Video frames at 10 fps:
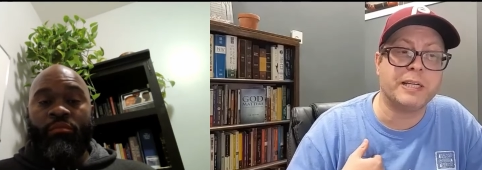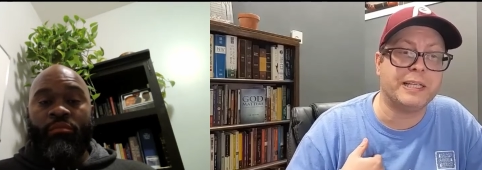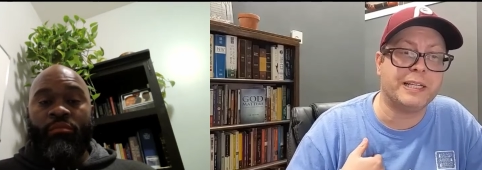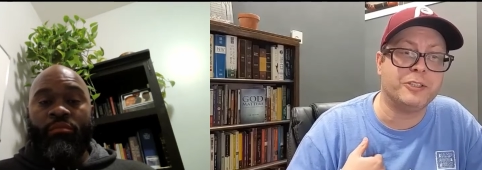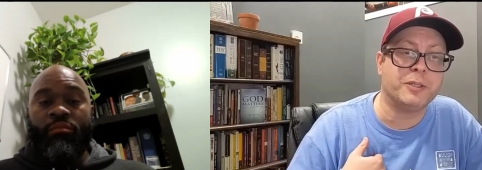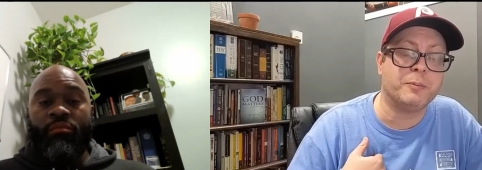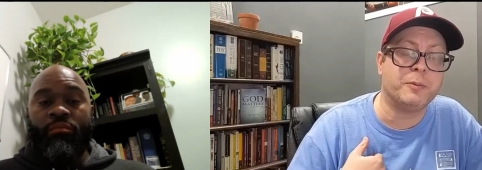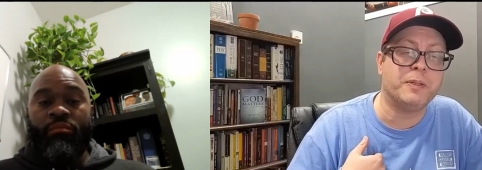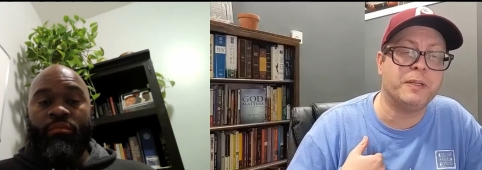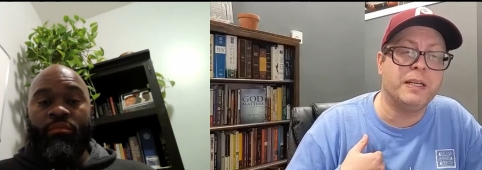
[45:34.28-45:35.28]
Speaker 1: I can get in
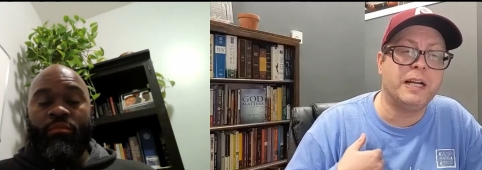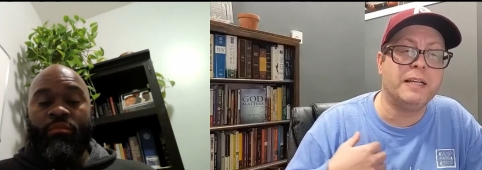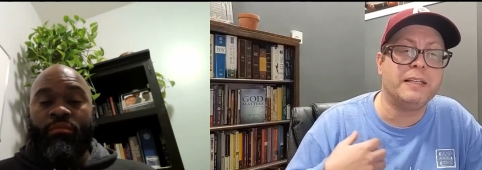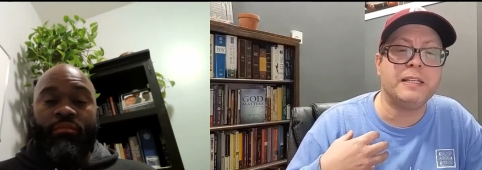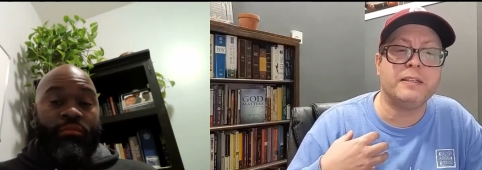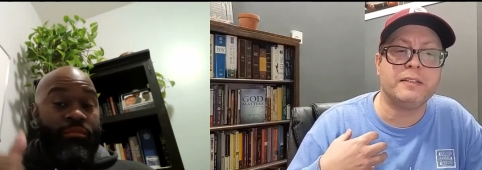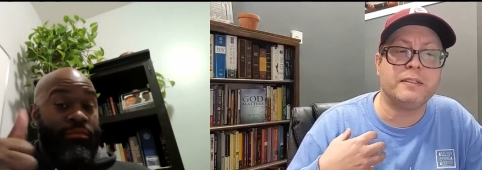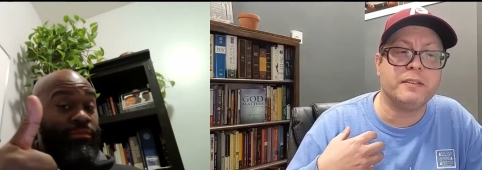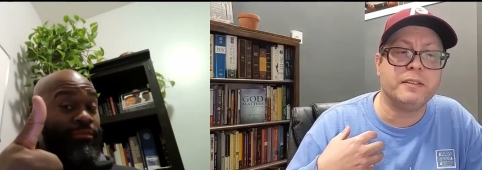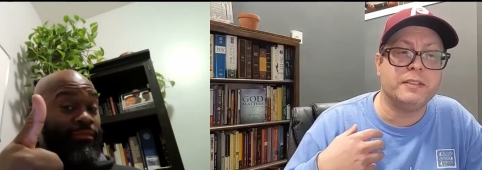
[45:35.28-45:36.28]
trouble. I
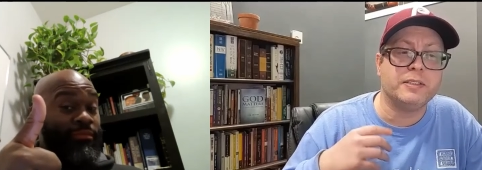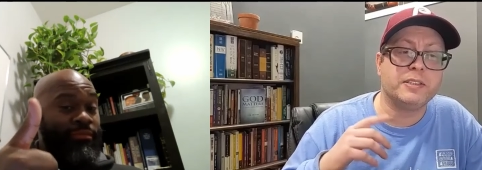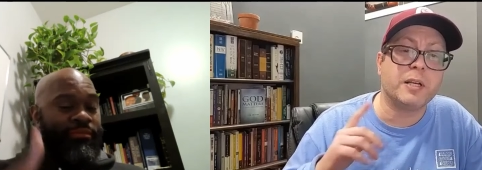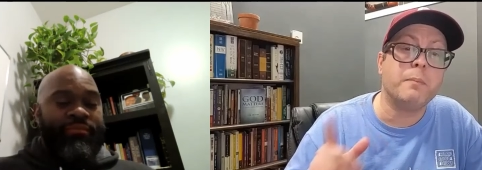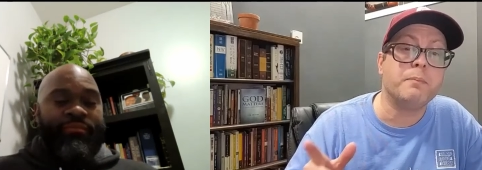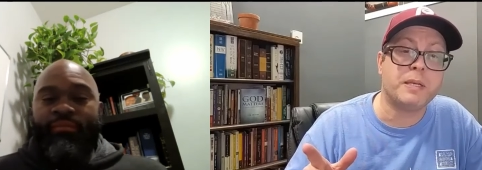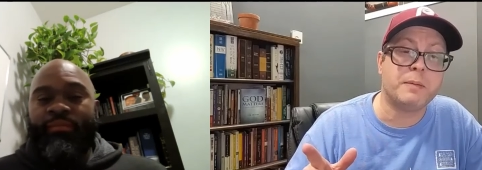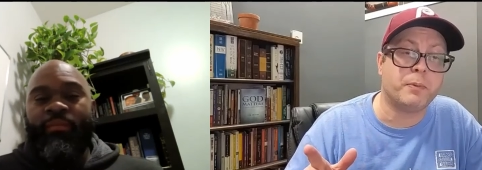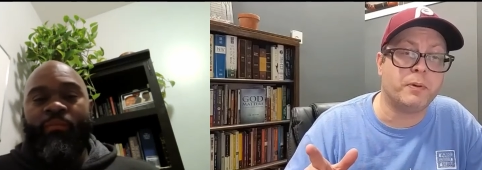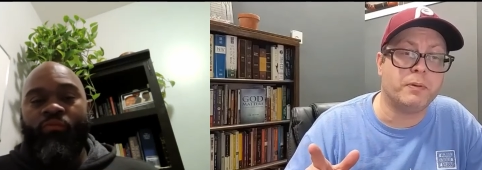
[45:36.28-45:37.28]
think some
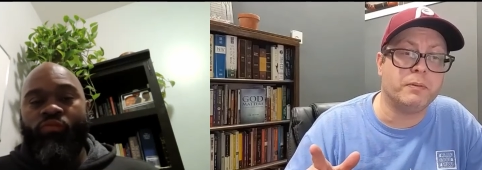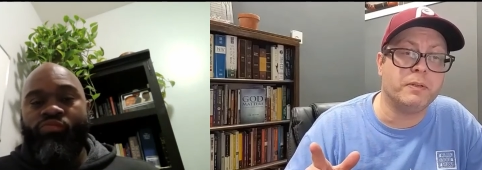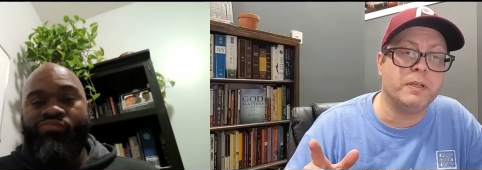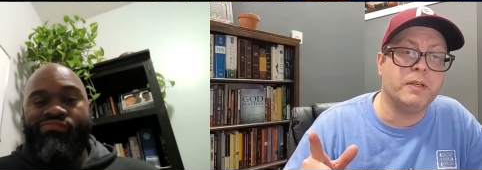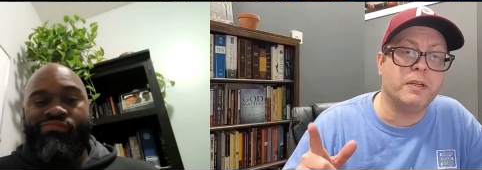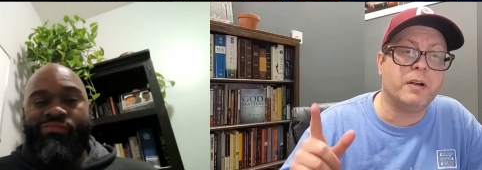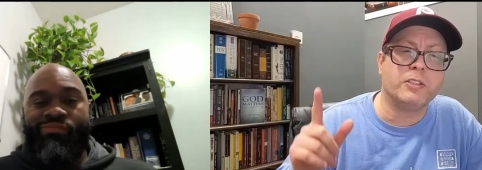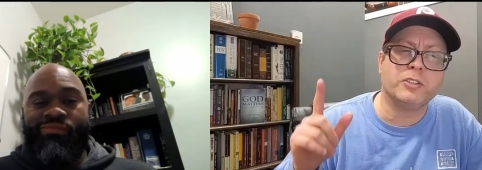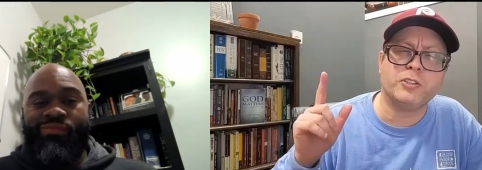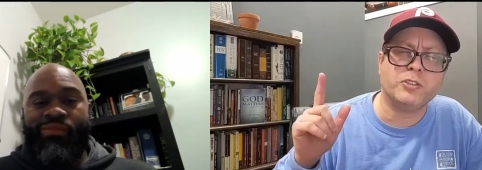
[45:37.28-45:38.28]
people
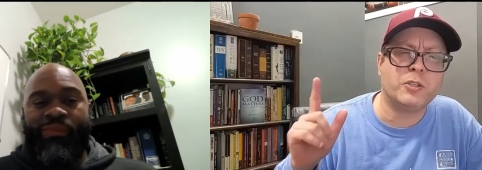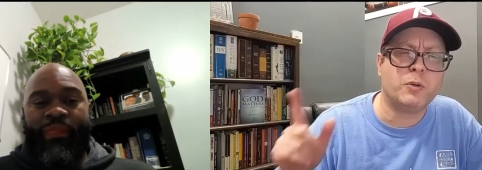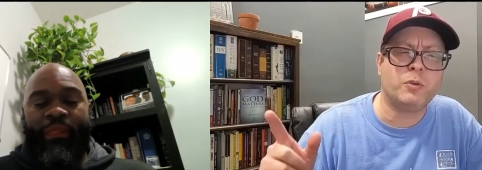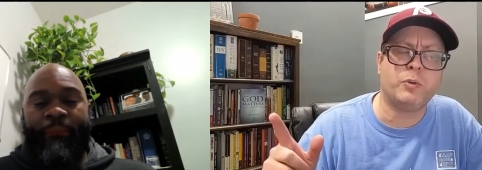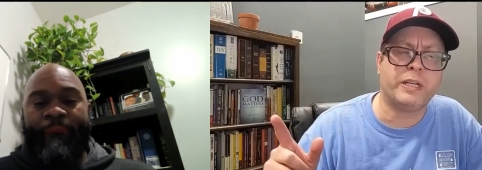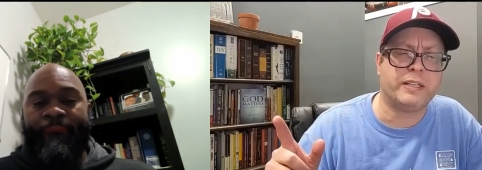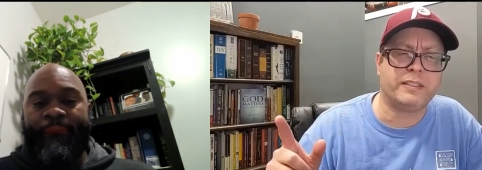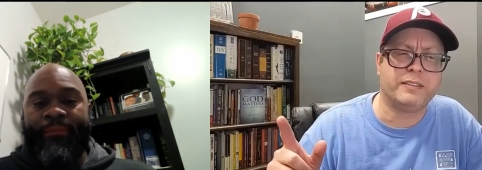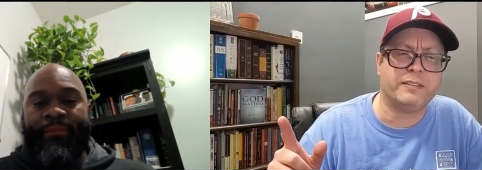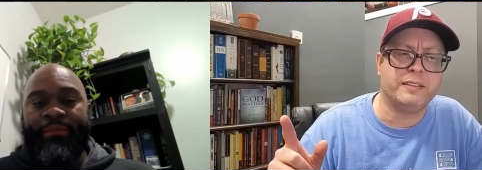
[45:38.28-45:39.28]
are so
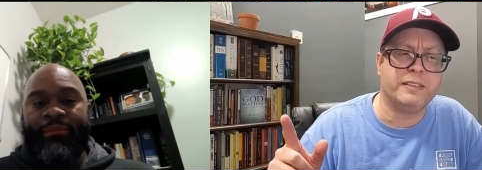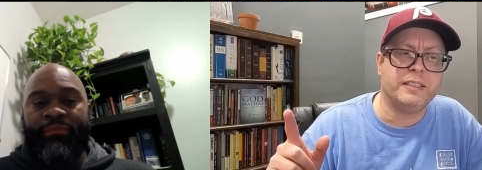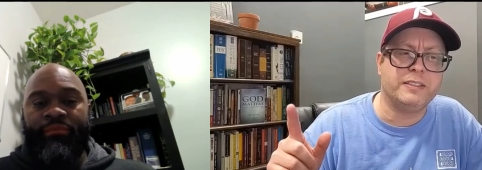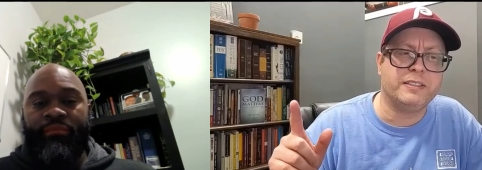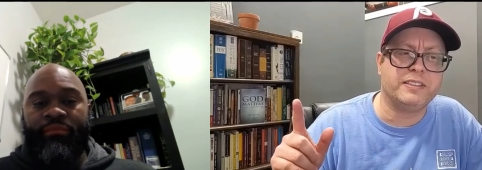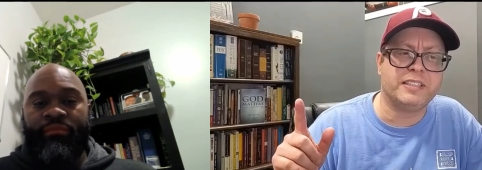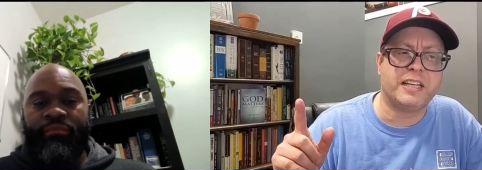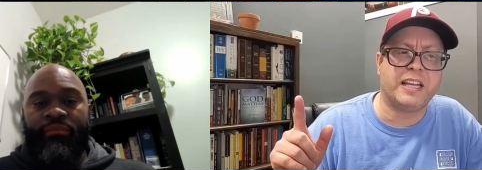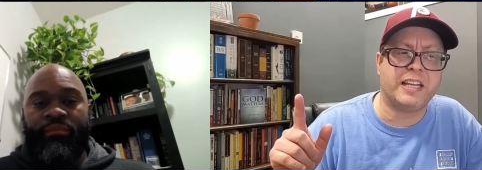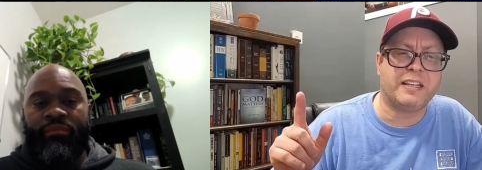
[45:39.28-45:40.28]
quick to
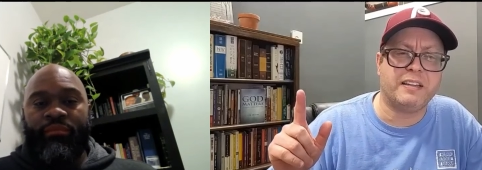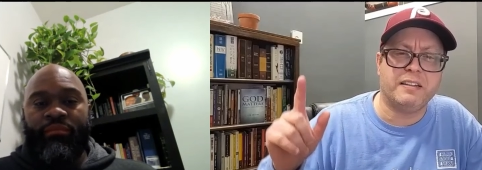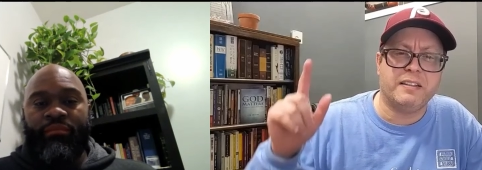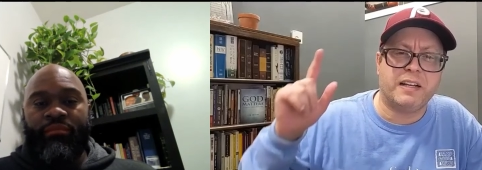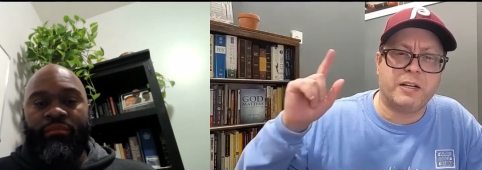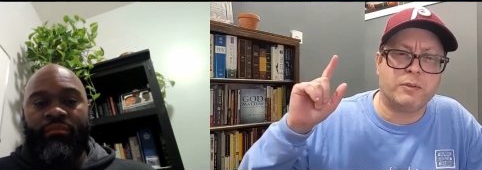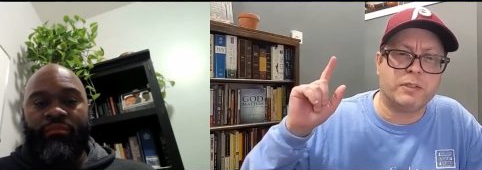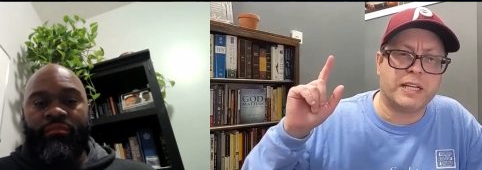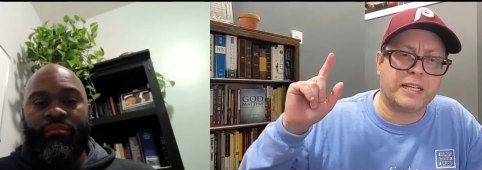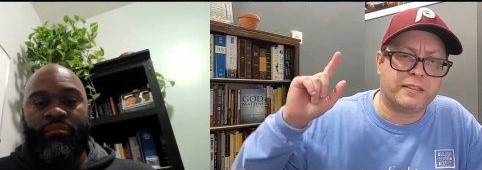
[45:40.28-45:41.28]
say, I
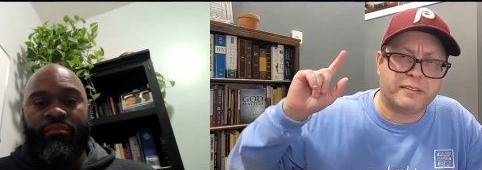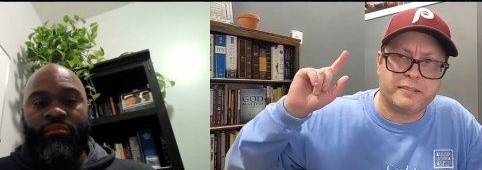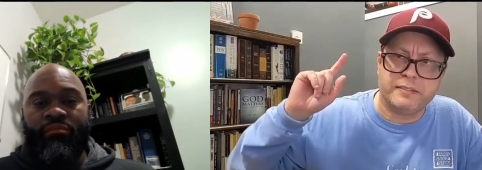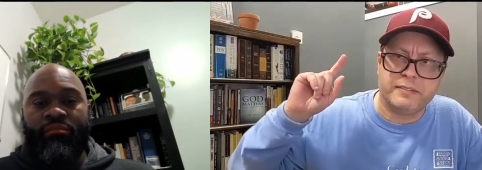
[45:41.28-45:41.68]
don't like,